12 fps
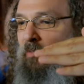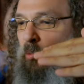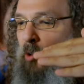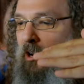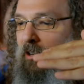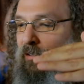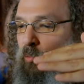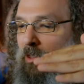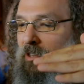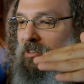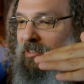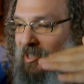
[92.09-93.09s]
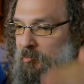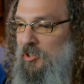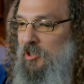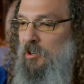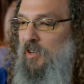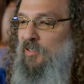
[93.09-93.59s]
Whereas with a
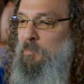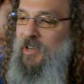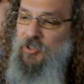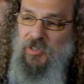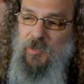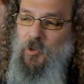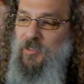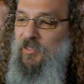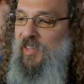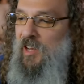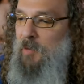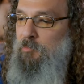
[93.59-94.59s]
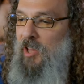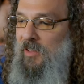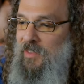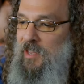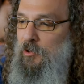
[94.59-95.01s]
limiter, especially one set up like the